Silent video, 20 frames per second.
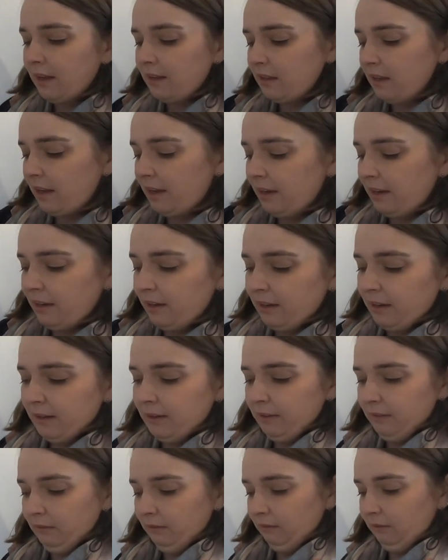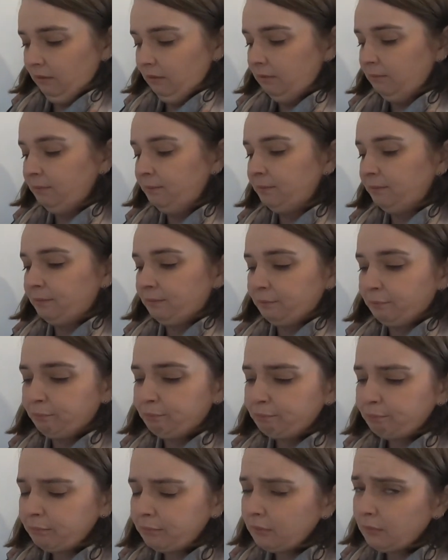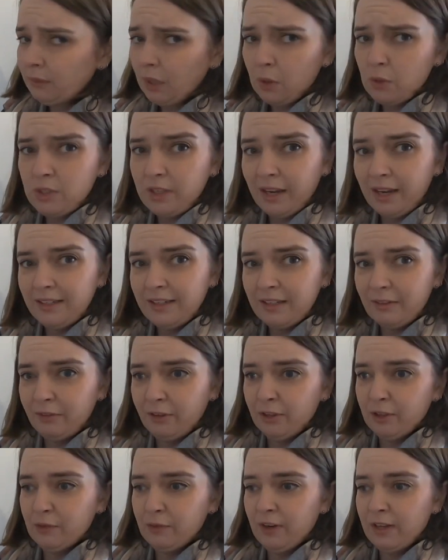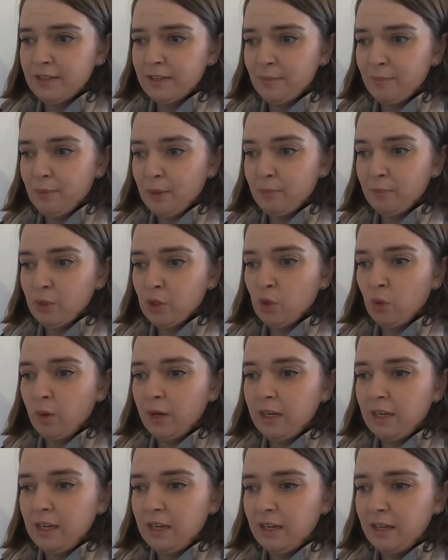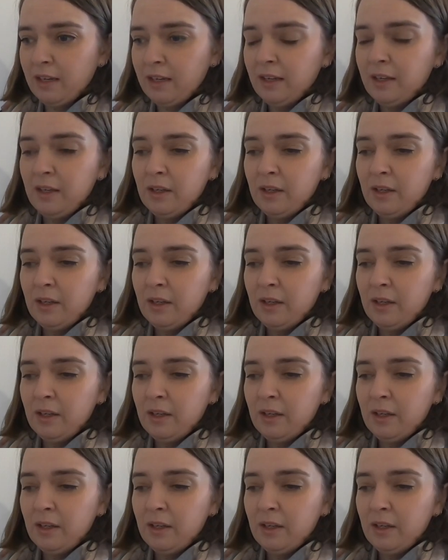It was kind of difficult to find something between